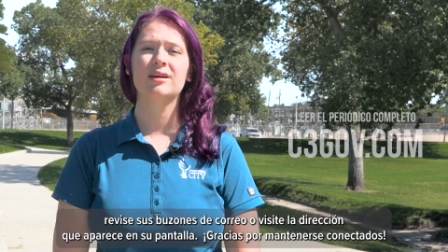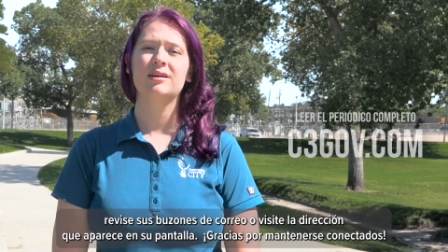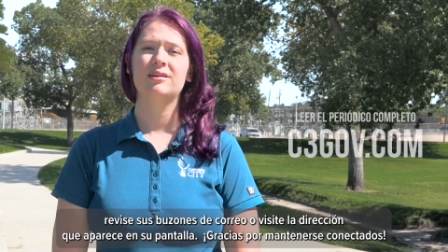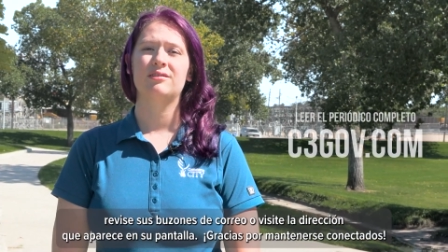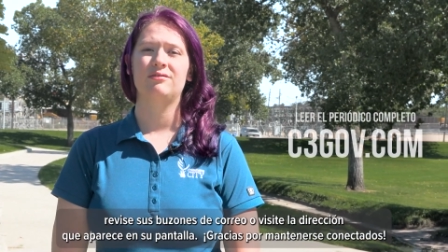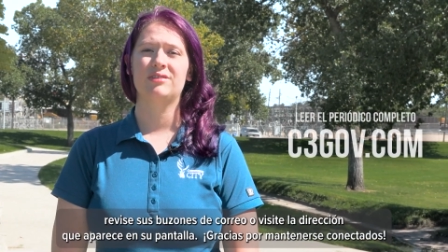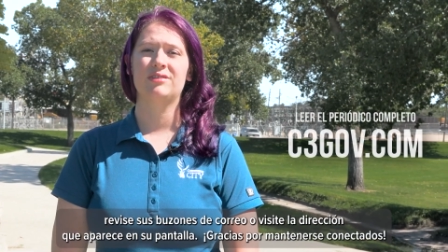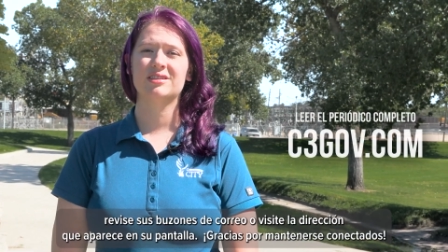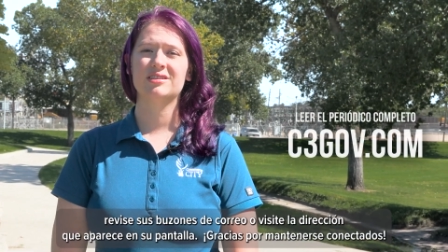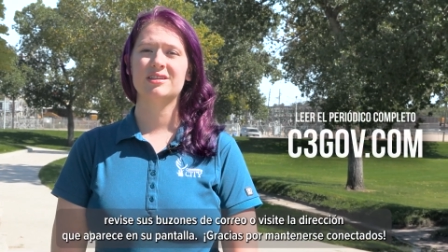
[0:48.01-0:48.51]

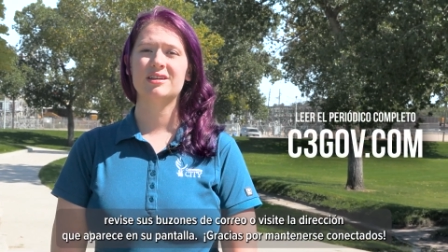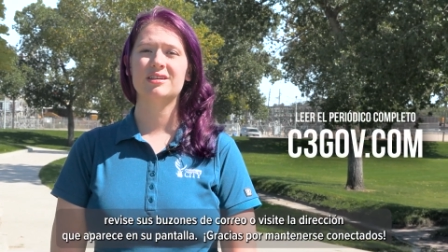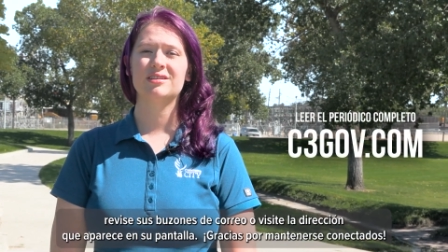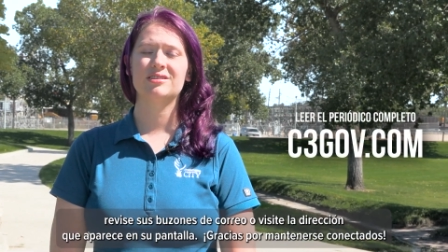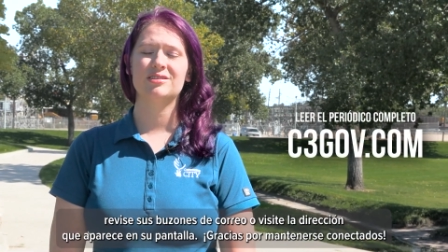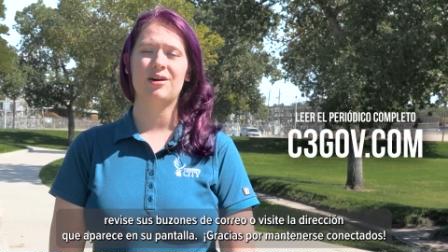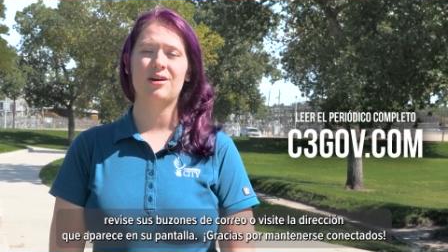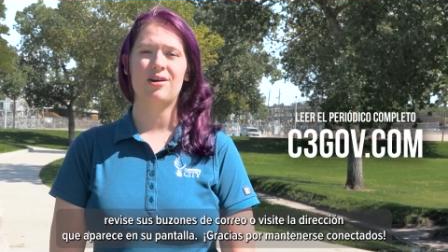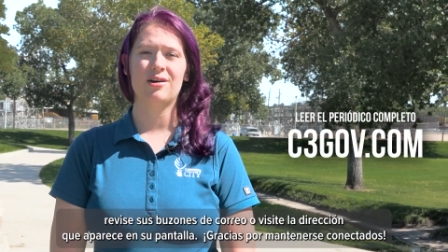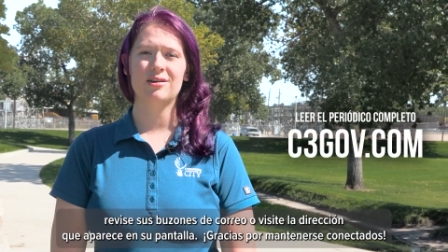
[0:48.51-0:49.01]
visit us
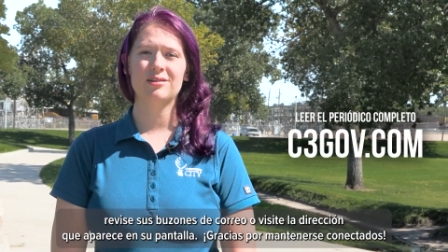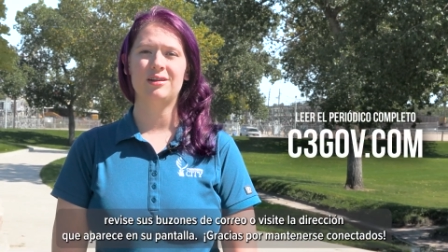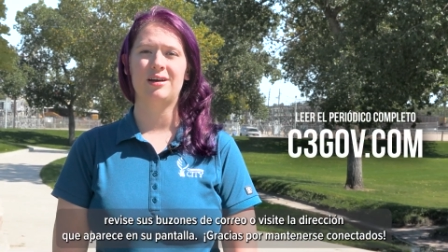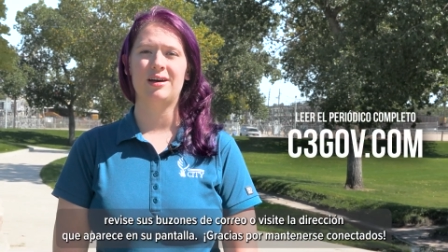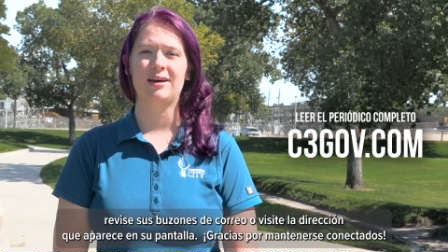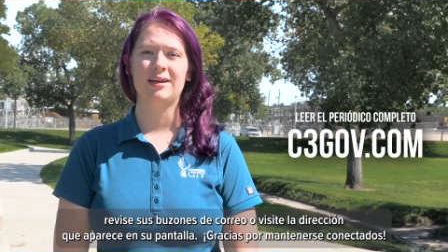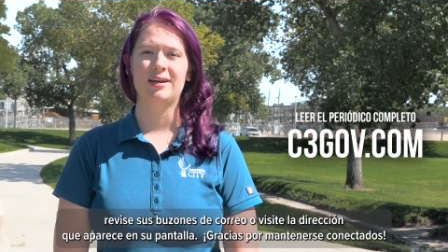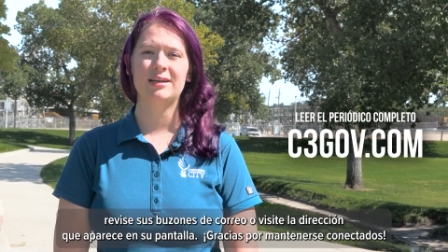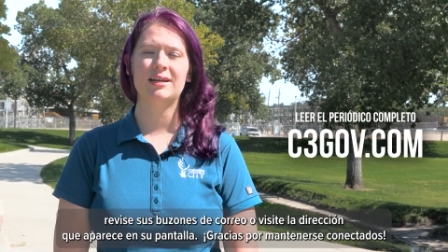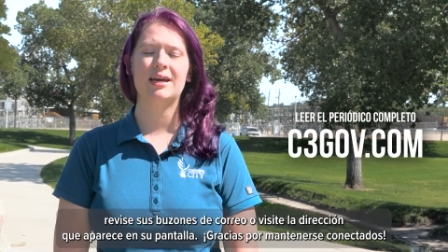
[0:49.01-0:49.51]

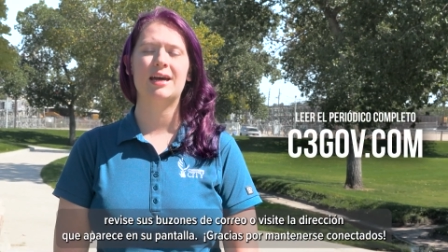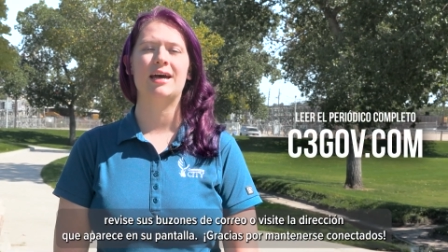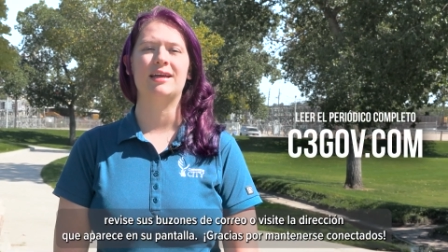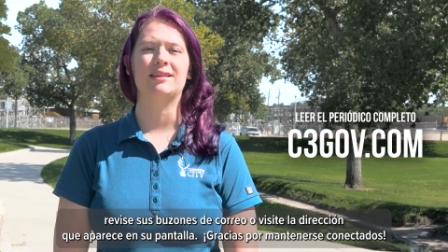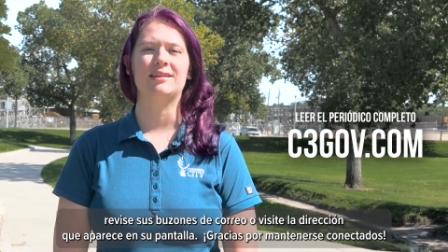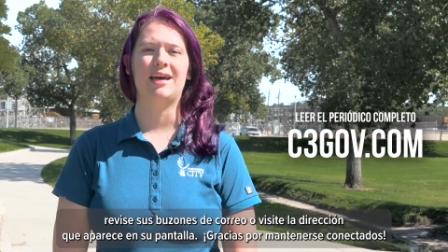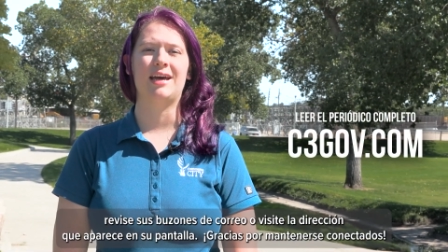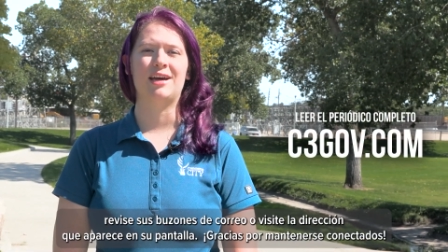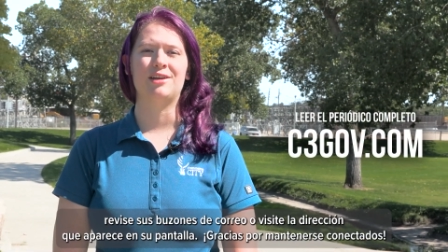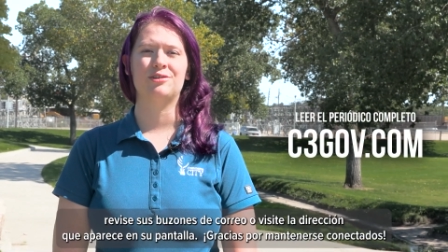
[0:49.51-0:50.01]
online at
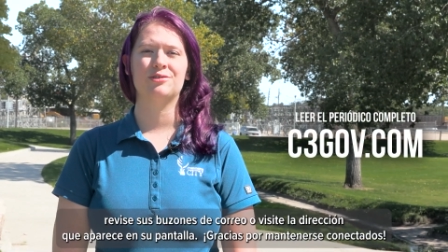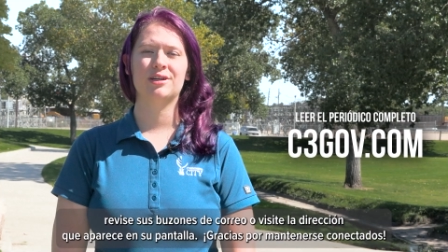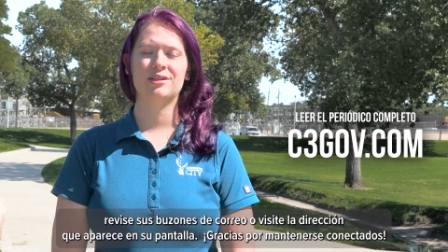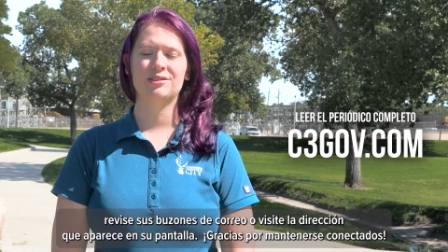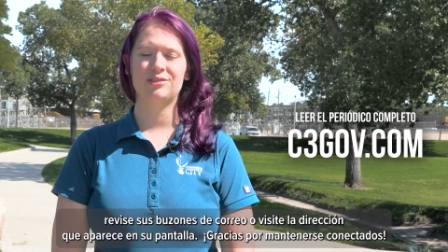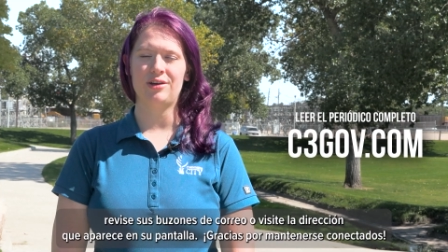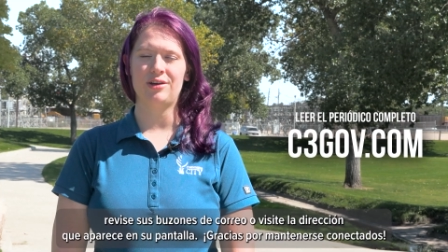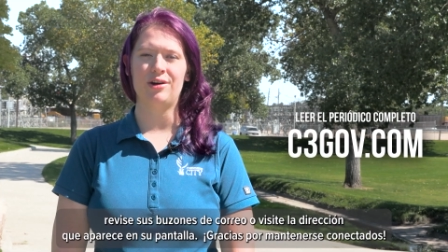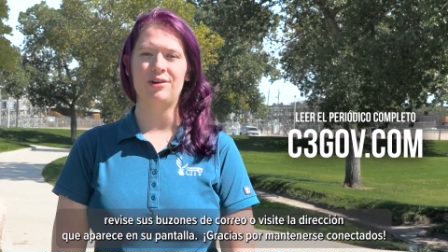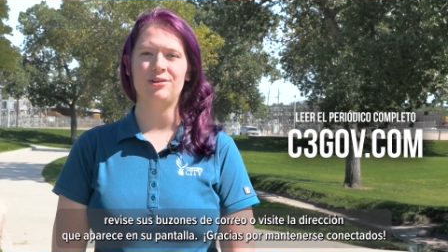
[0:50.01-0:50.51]
the address
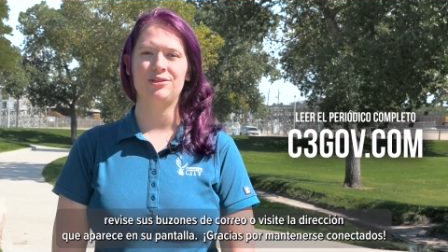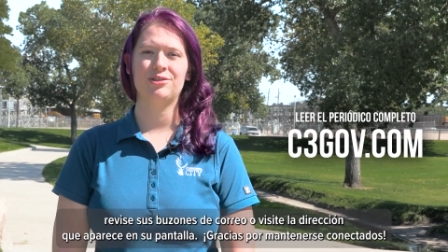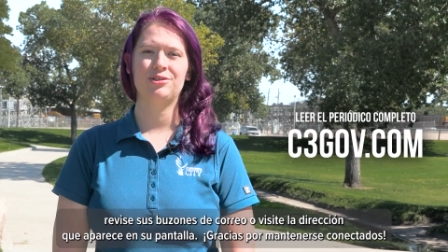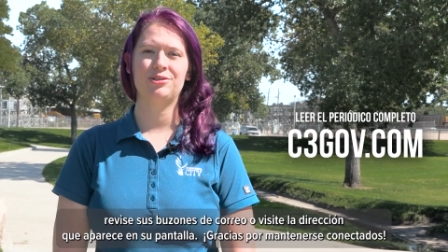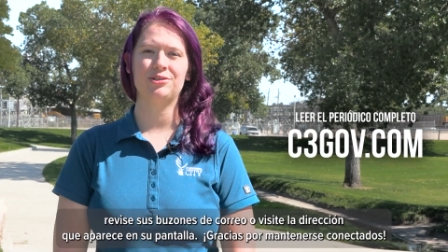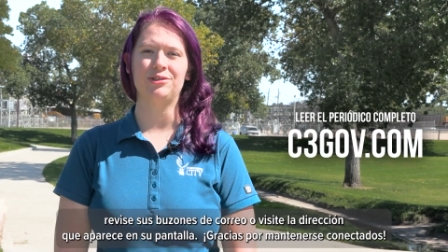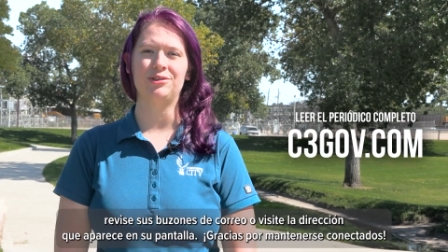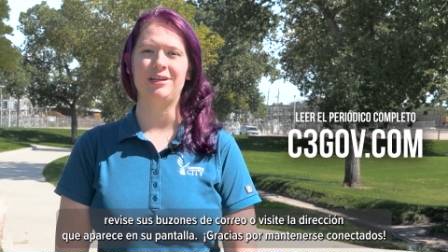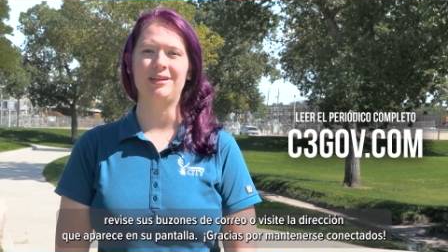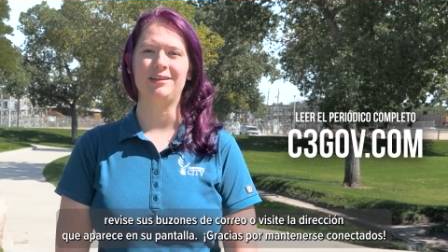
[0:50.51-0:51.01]
on your
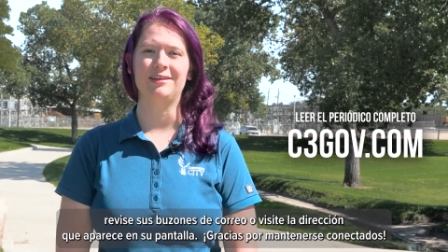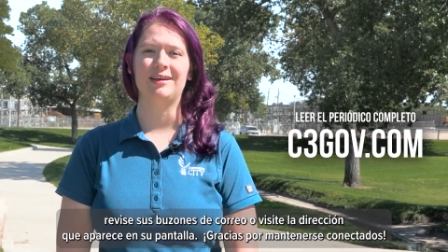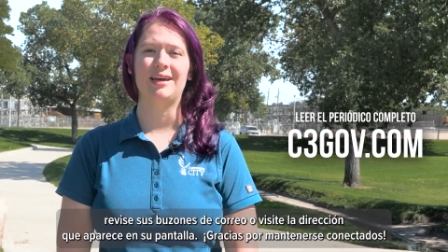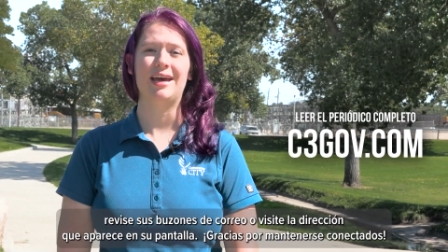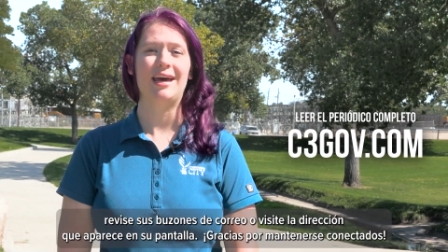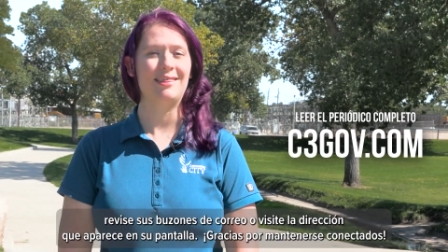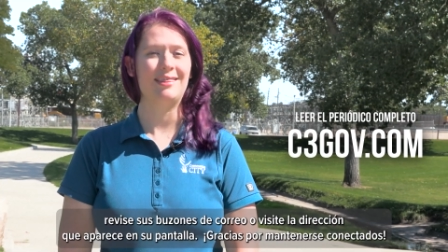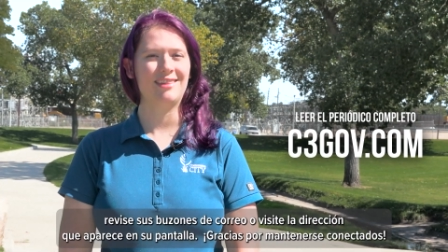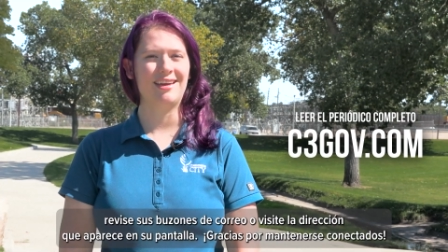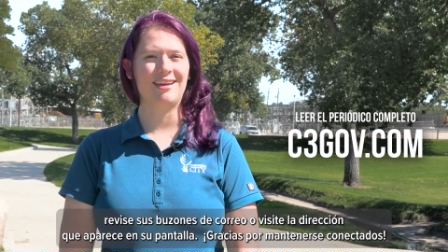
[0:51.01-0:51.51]
screen.
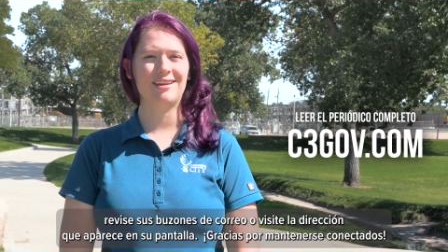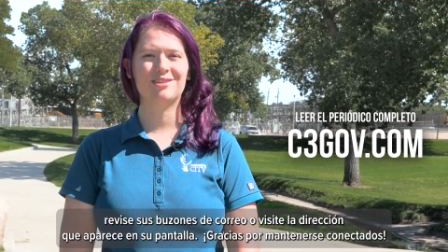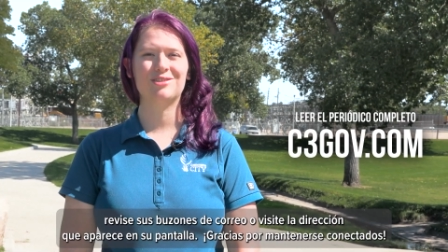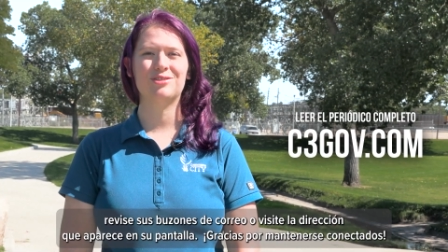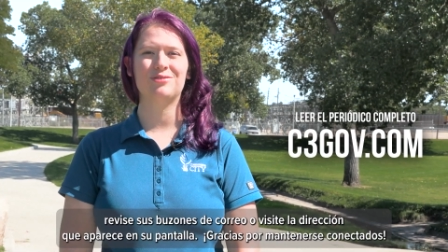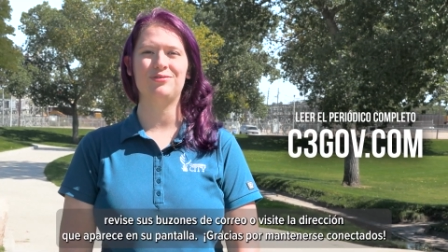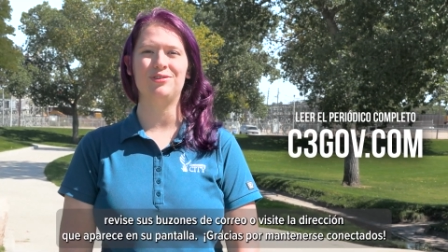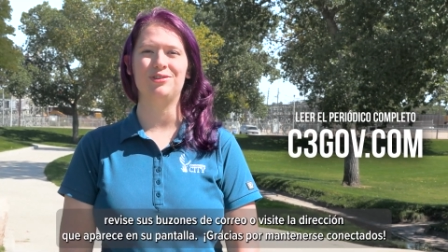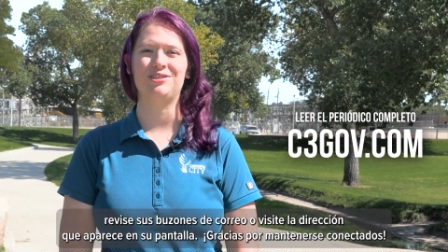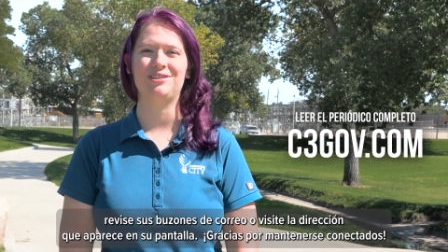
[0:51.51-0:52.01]
And thanks
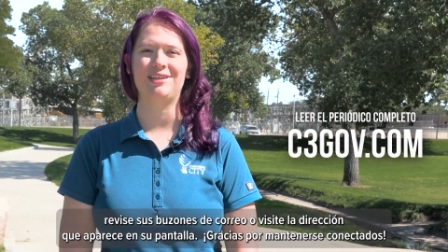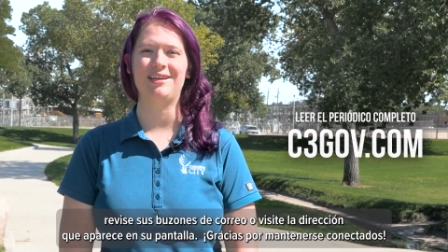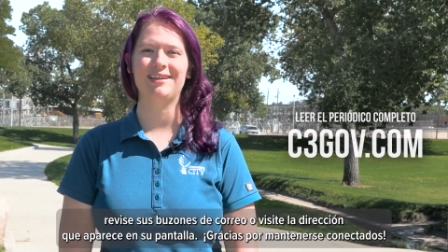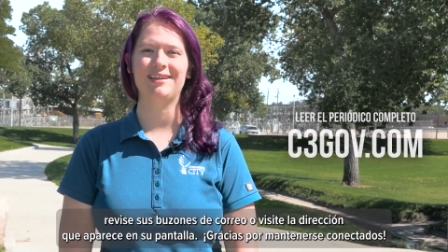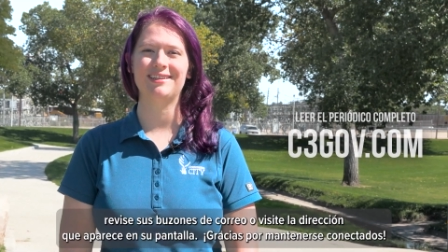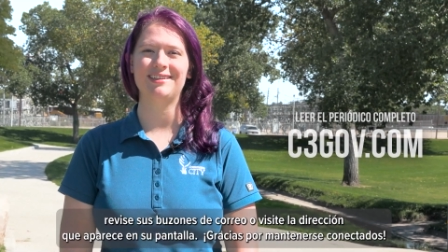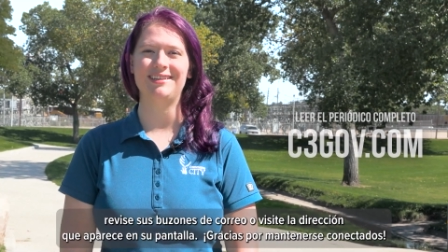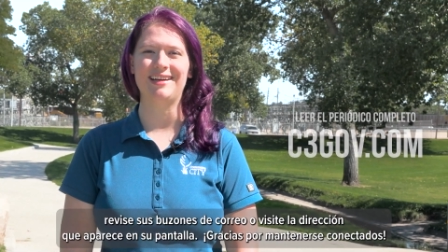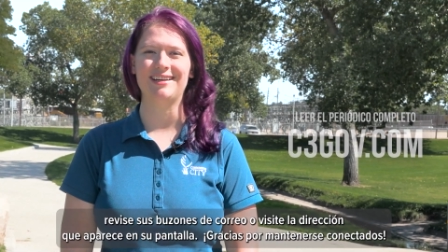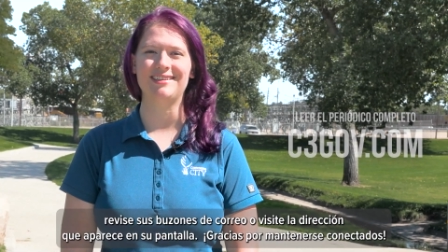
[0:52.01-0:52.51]
for staying
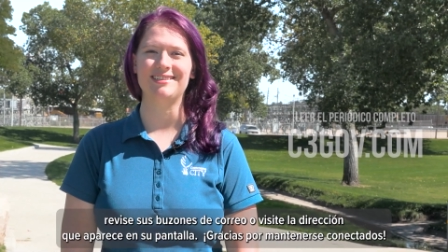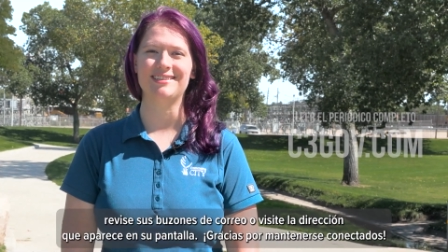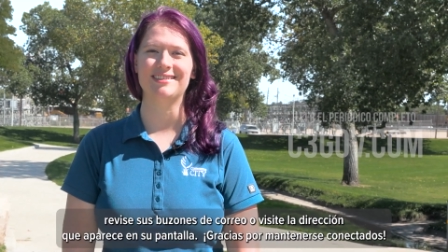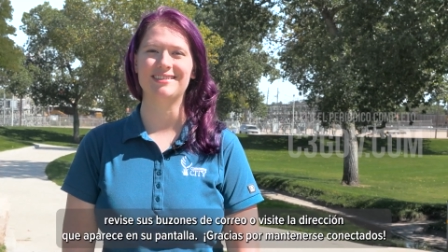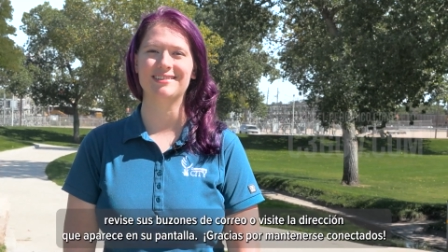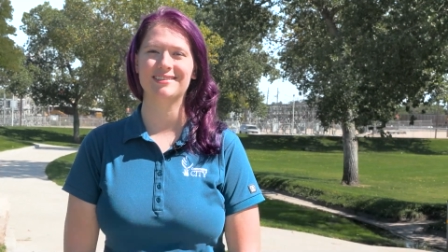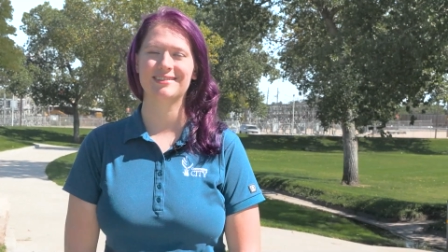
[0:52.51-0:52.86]
connected.